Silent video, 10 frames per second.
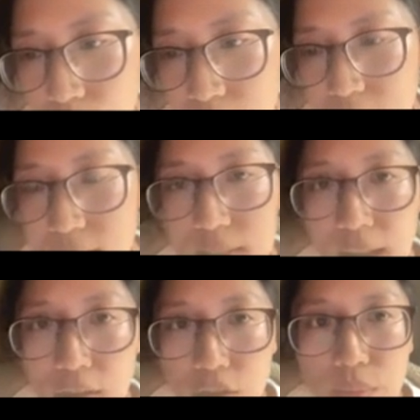at
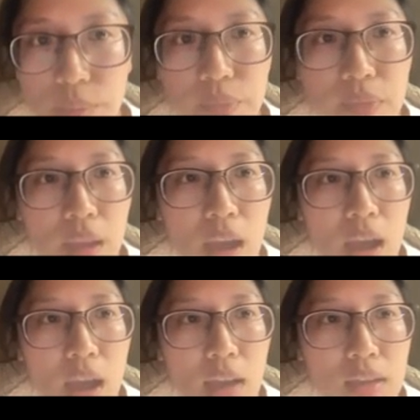detection,
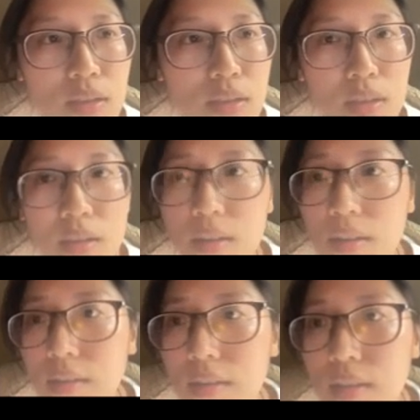and
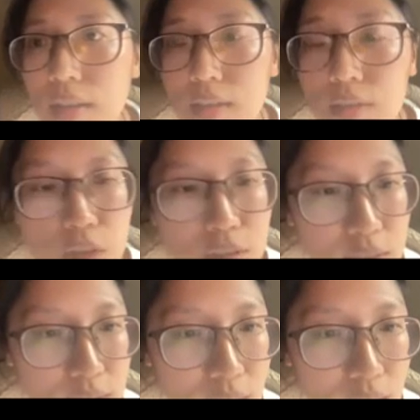in the
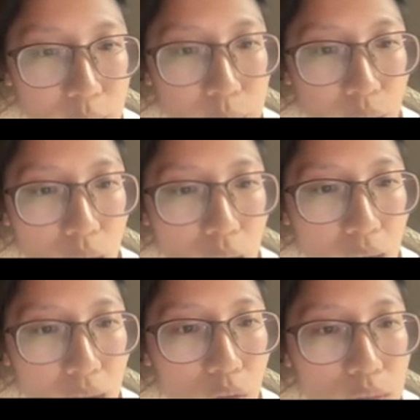first step,
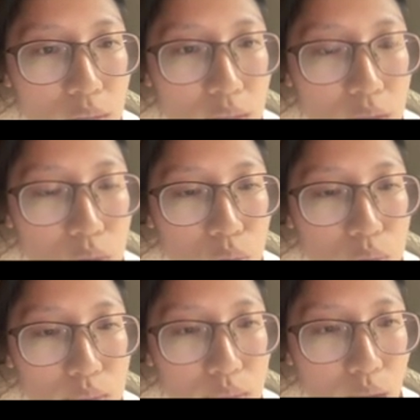I only
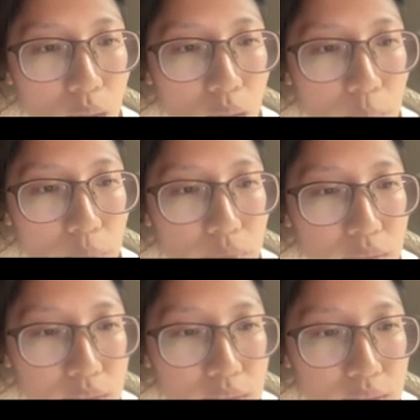use
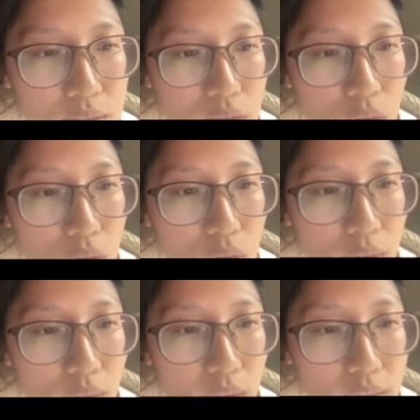this
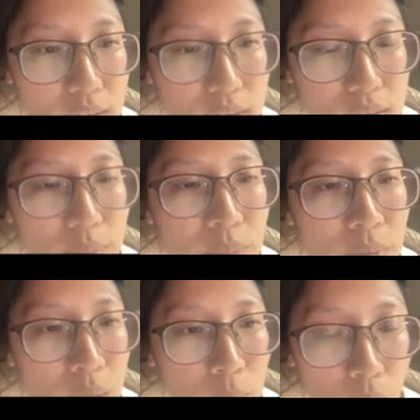YOLO 8
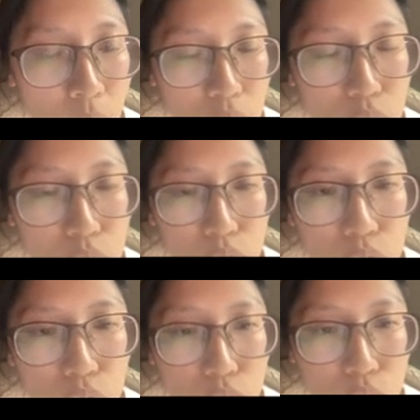model
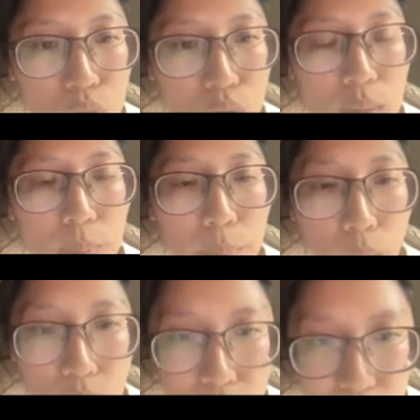to do the
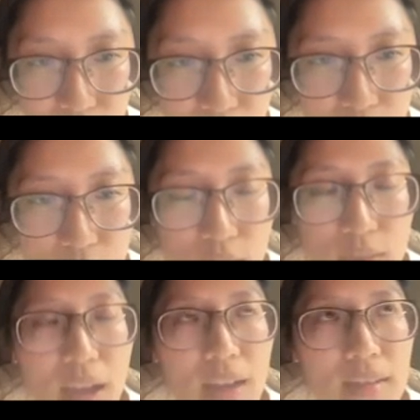both
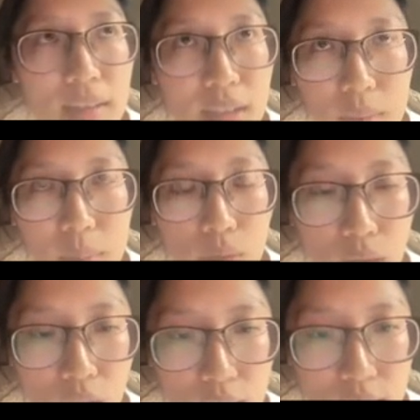detection and the label
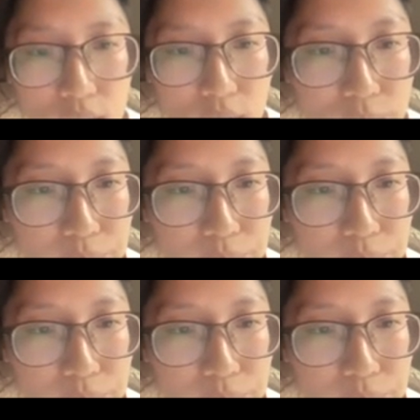task.